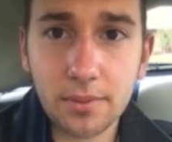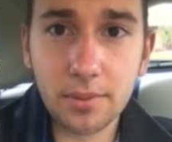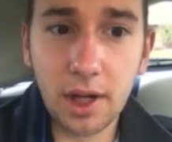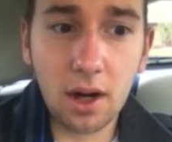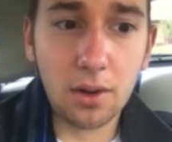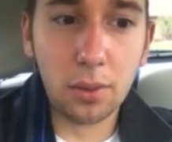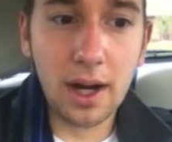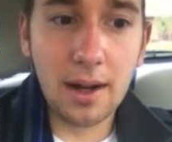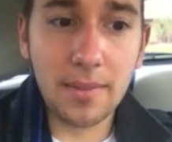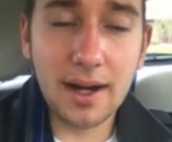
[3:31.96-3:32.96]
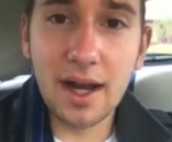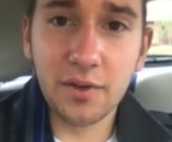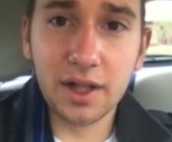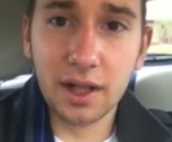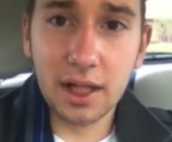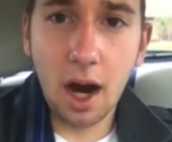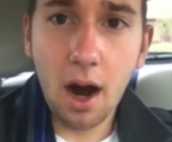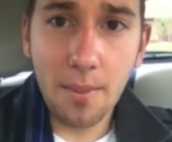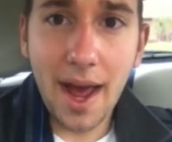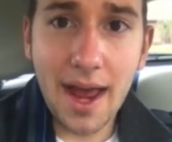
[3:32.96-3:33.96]
Where a man evidently
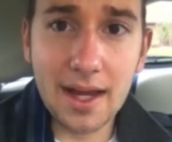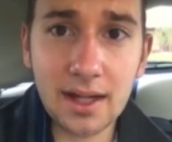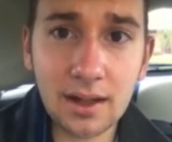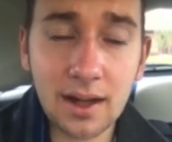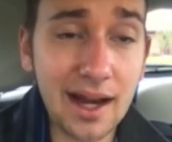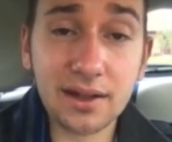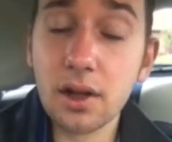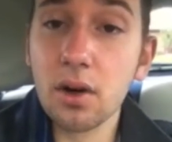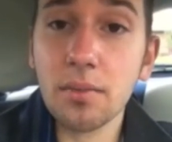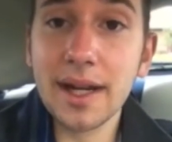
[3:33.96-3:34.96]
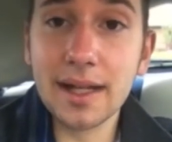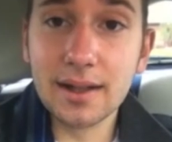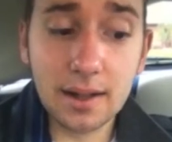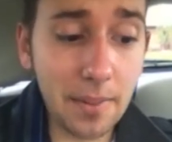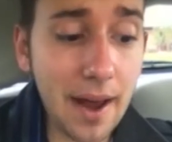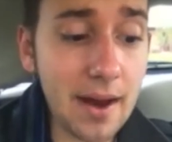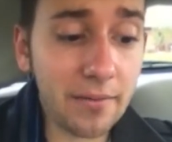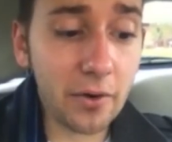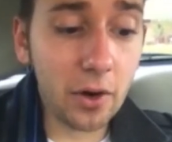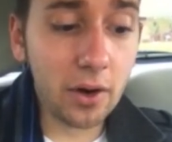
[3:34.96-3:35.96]
can't pay, has no means to pay
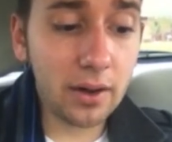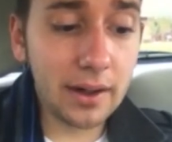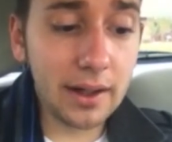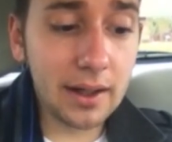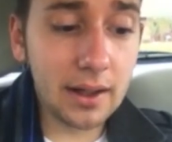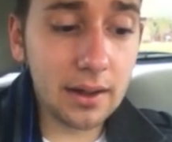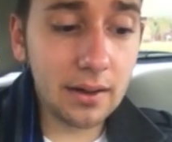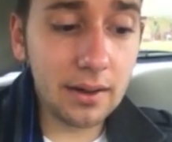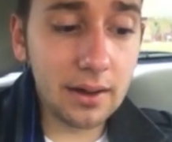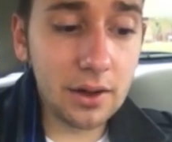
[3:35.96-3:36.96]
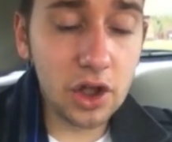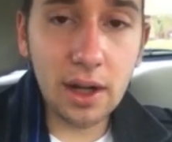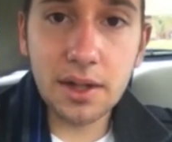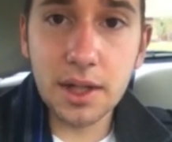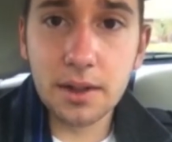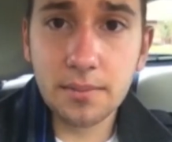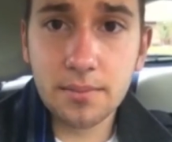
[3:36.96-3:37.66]
for shelter.